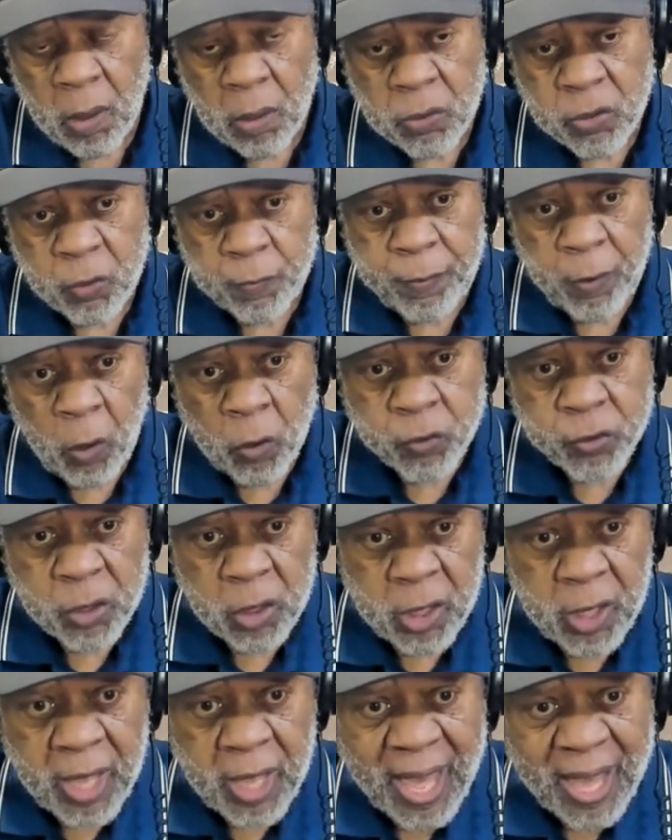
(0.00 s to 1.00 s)

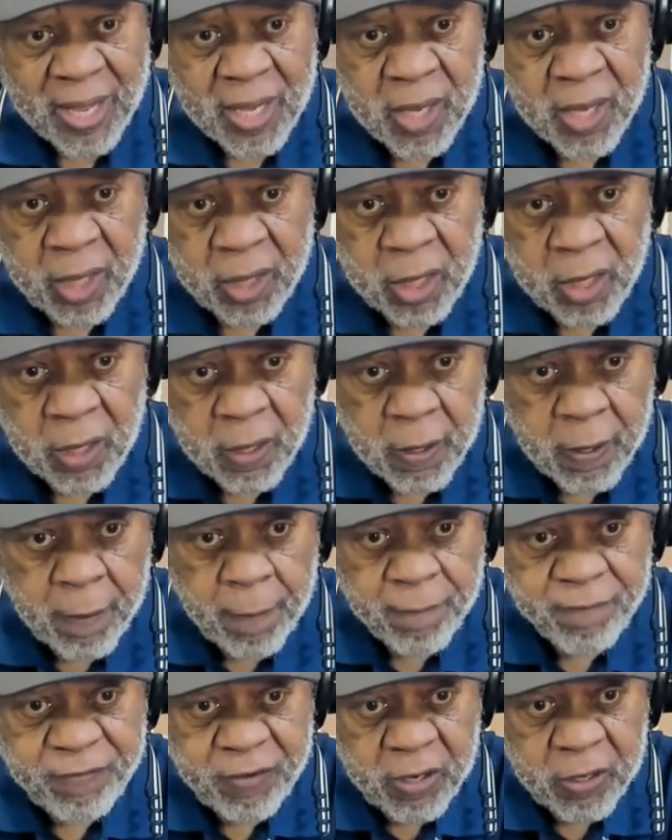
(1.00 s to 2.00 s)
supposedly iconic
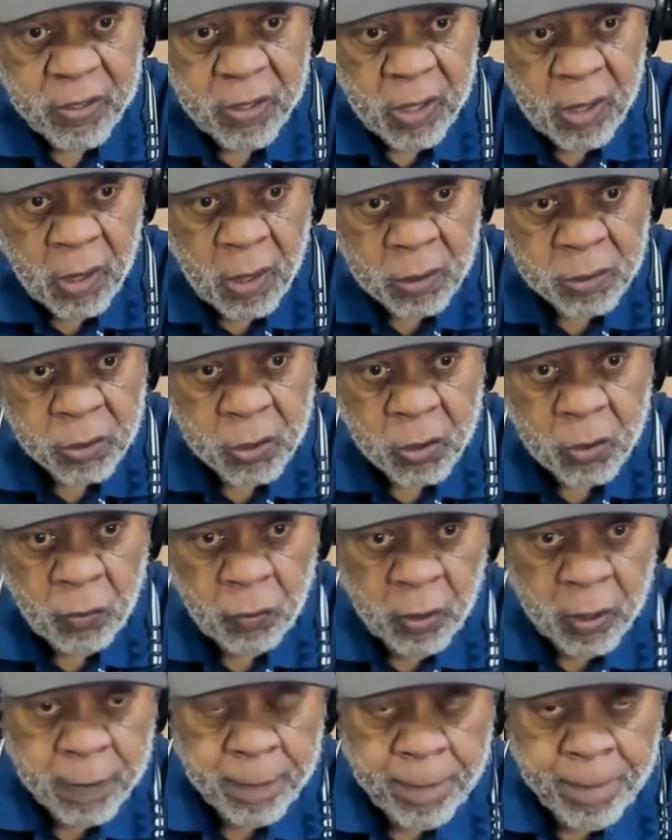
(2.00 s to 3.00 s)
figure on the
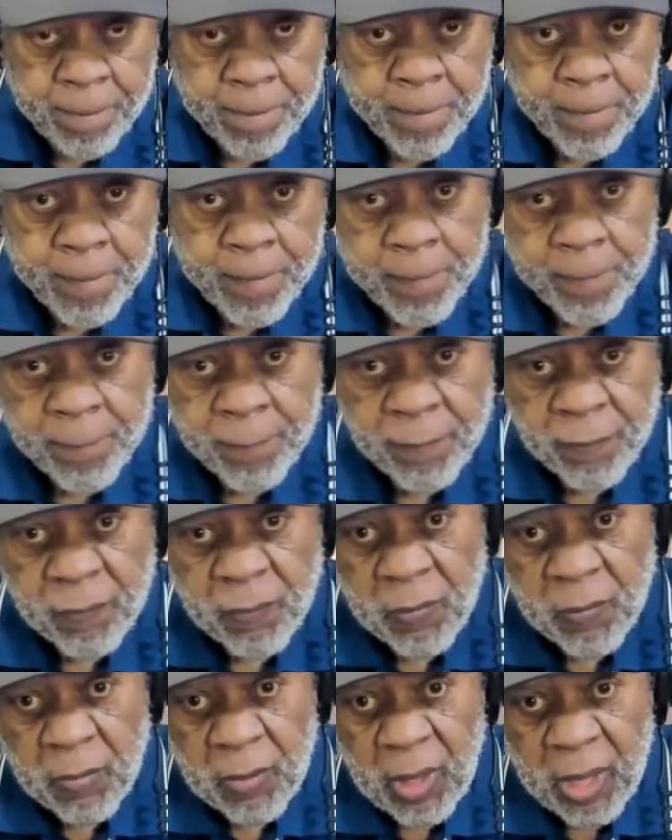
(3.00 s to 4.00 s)
court
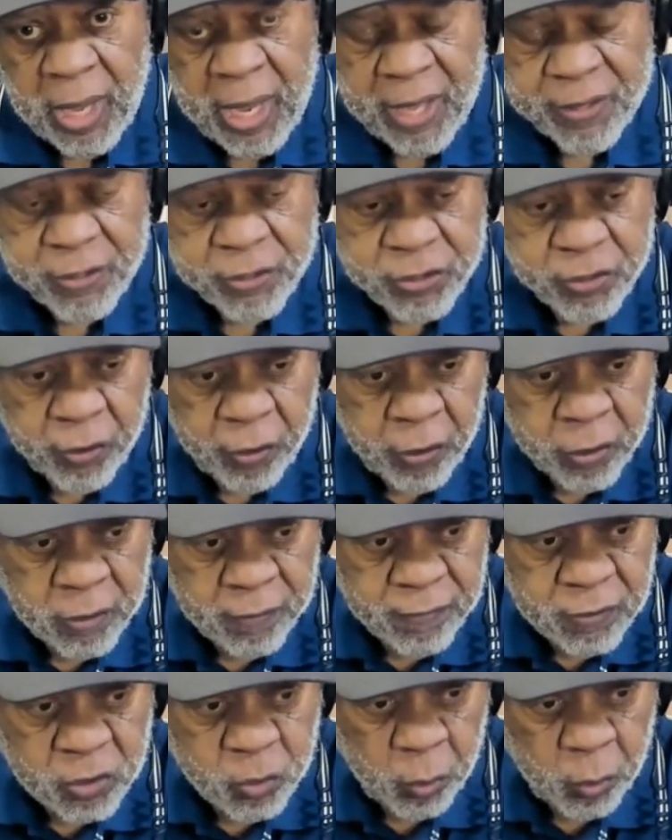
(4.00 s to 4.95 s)
at the turn of the